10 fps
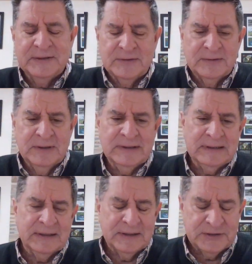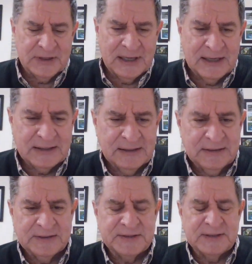here,
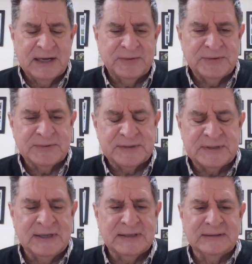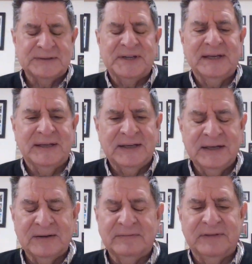John is now your son. Take
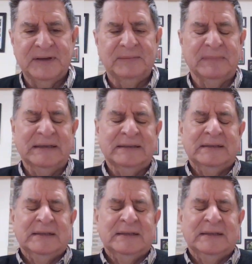care of him.